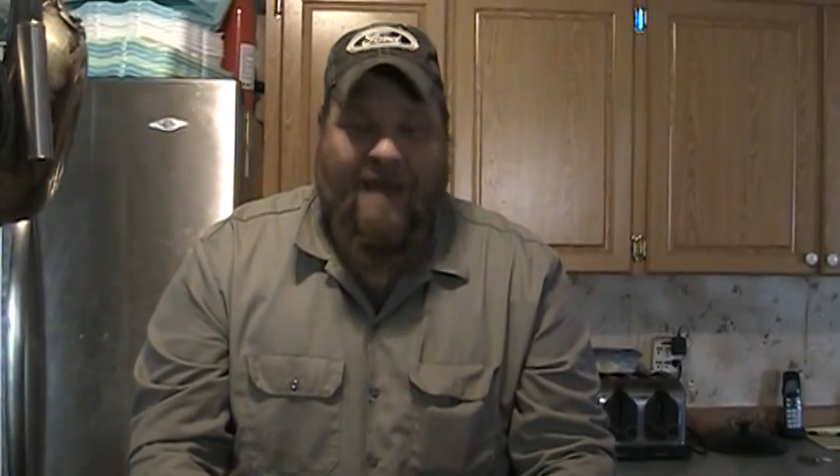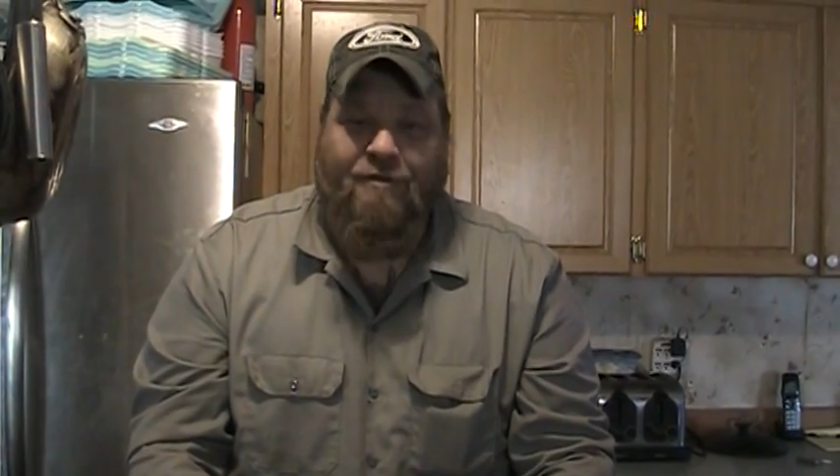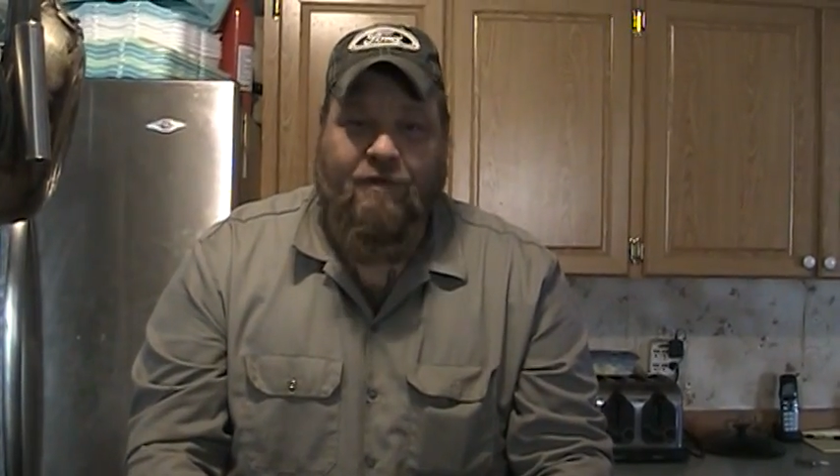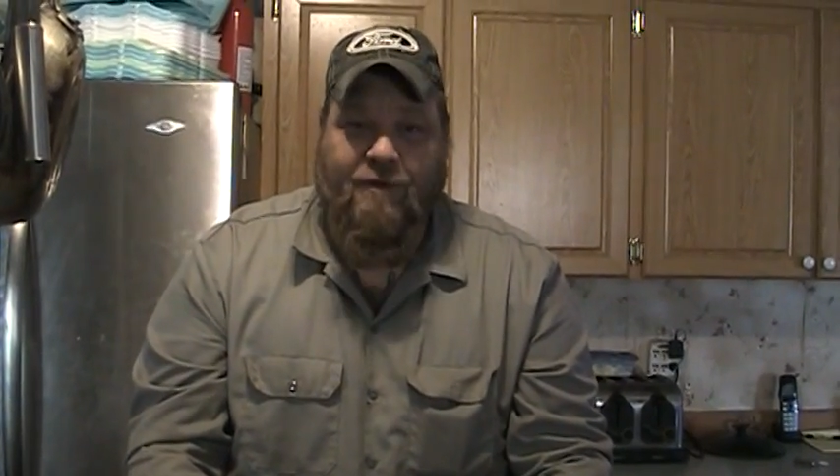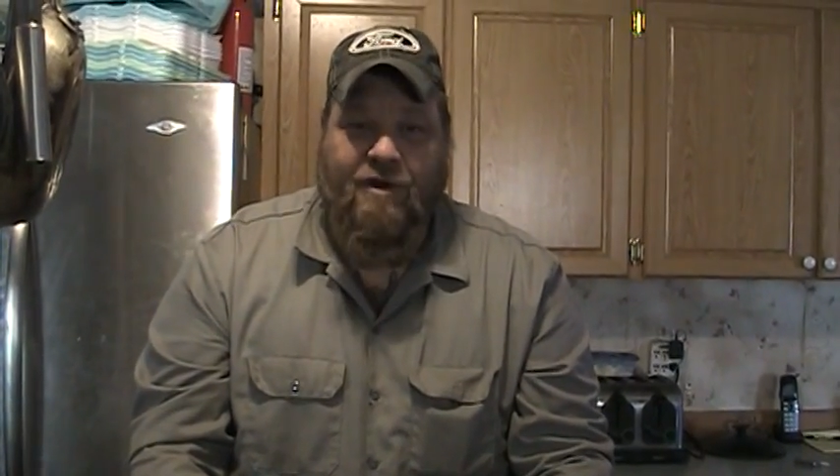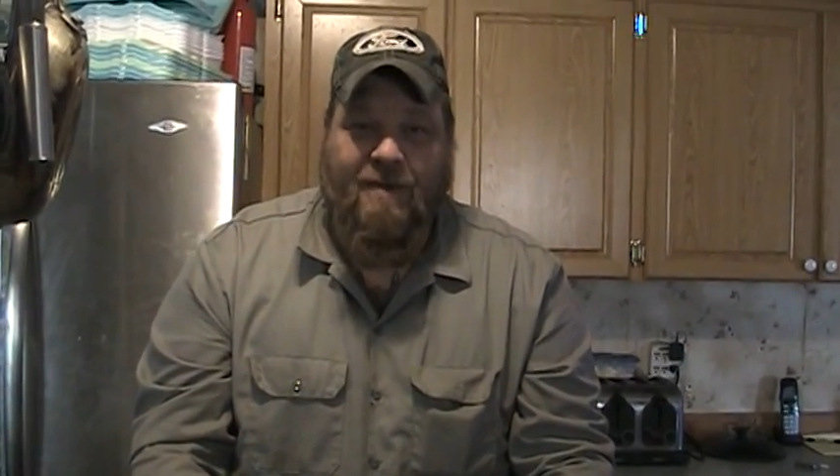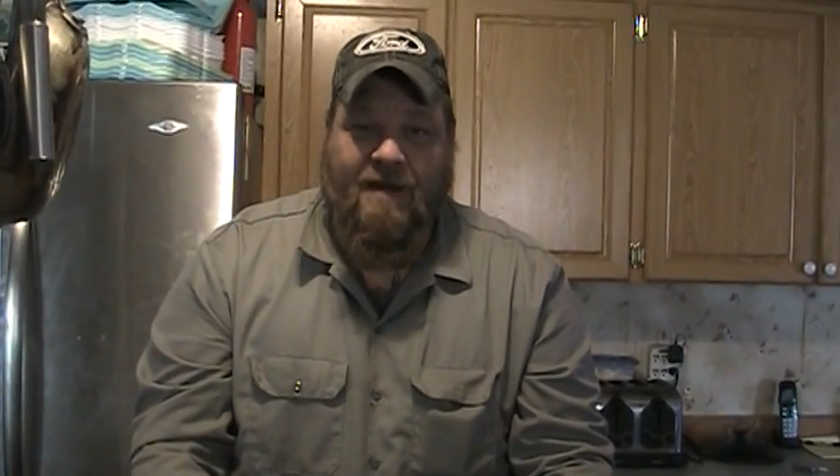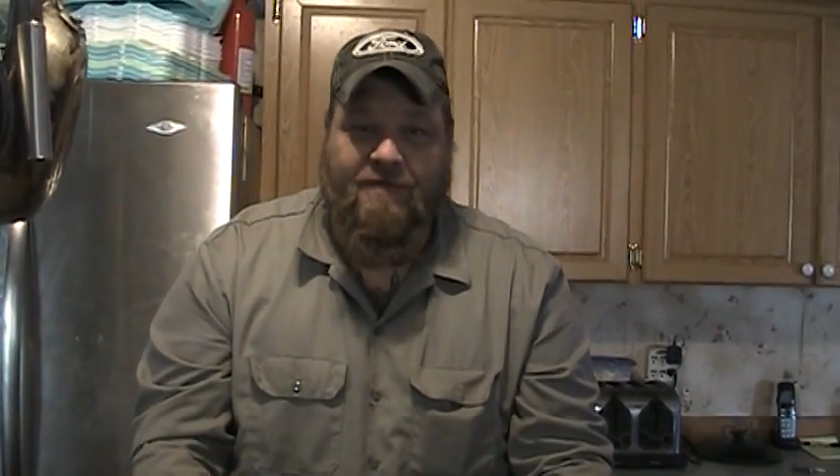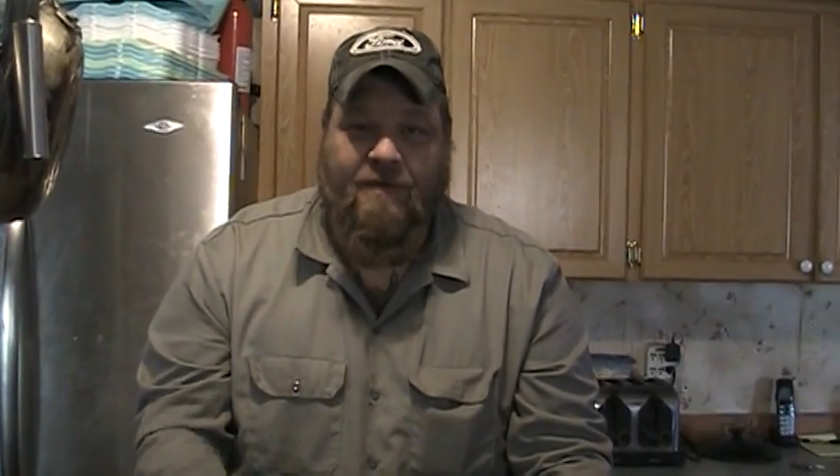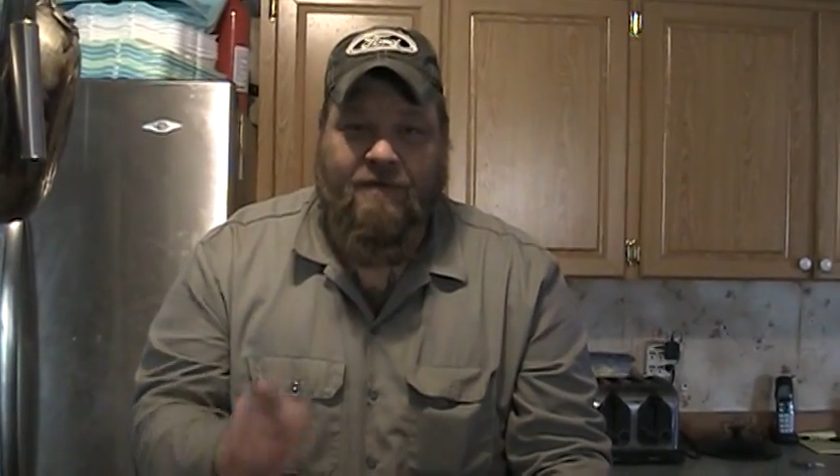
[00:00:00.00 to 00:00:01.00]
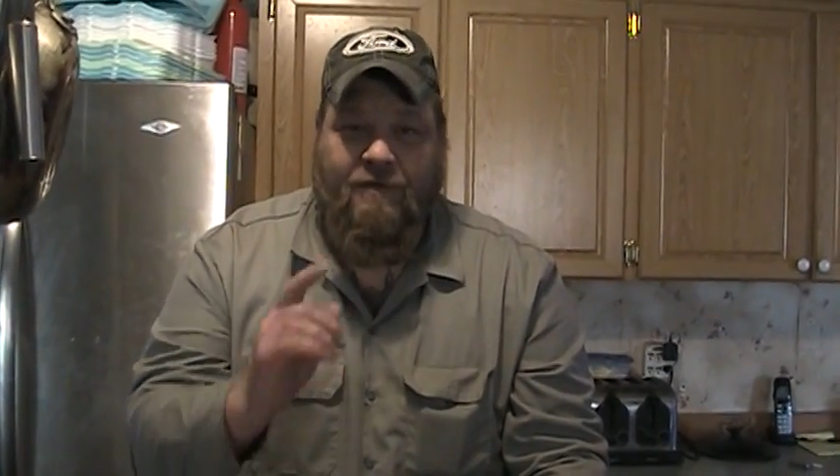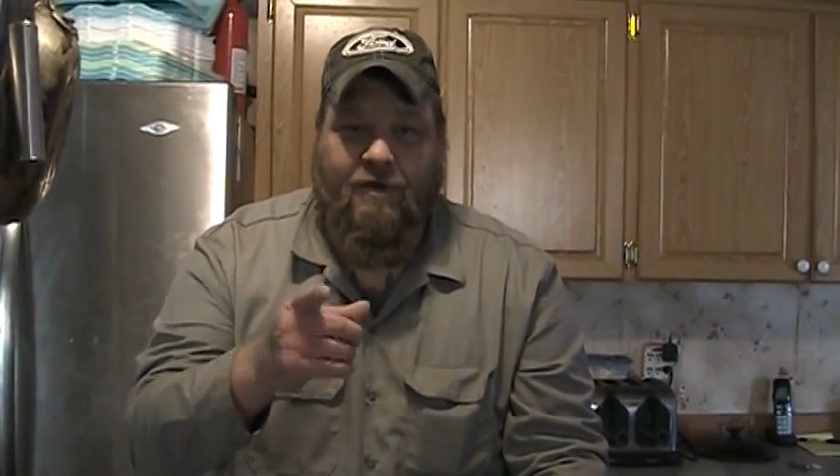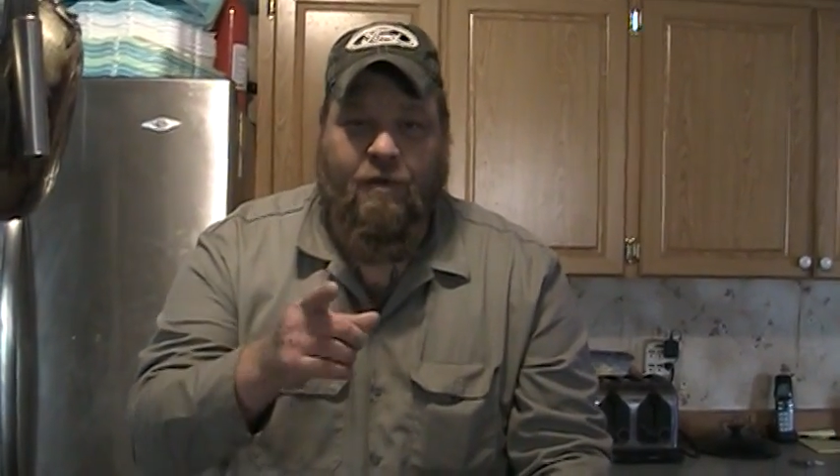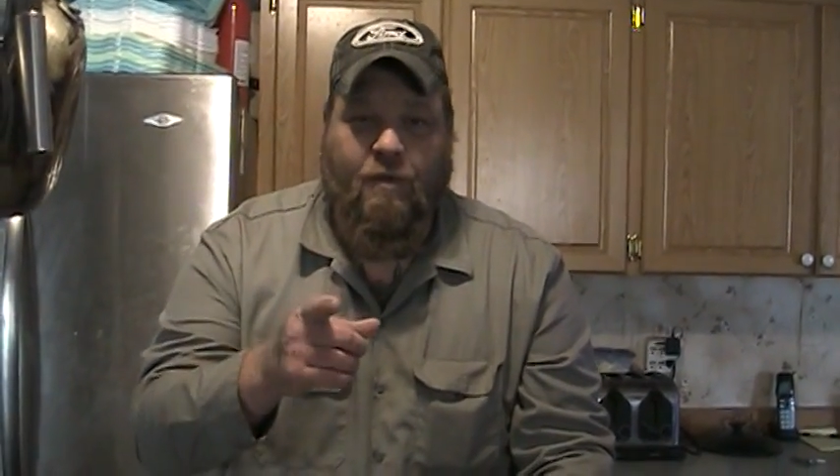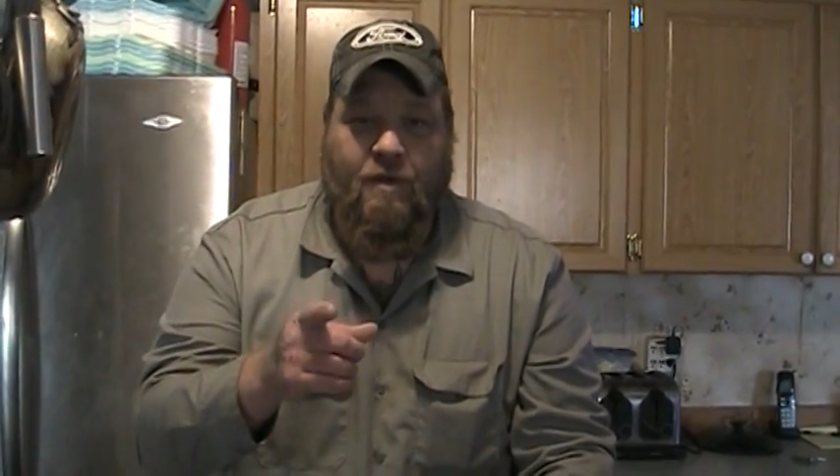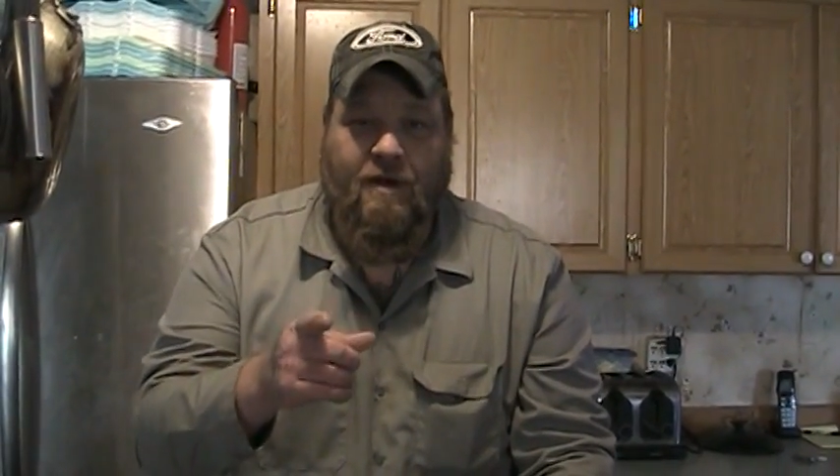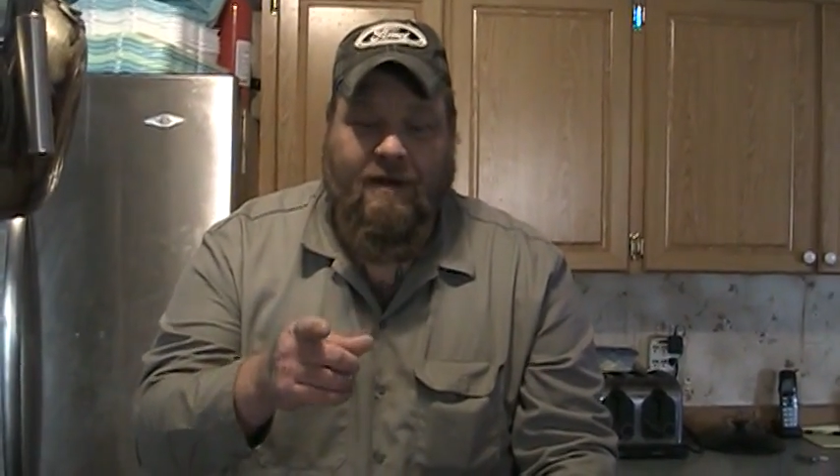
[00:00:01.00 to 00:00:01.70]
after 30 minutes. So